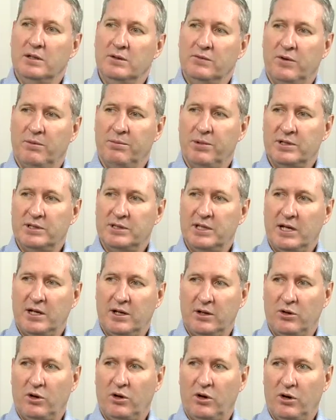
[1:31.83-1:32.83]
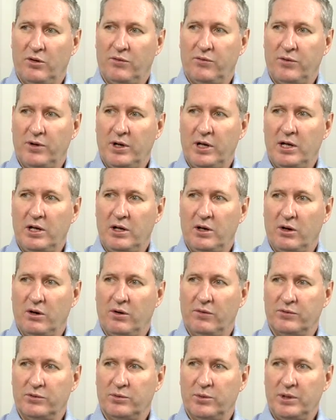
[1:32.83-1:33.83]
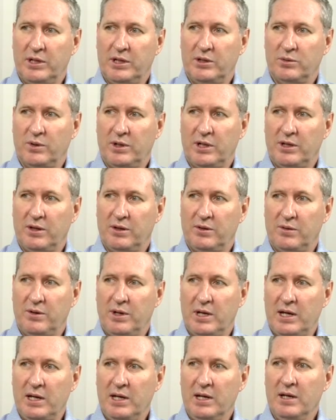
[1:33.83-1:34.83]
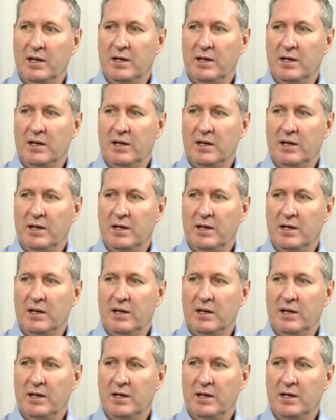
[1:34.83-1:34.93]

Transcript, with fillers: from the second half really of 2023,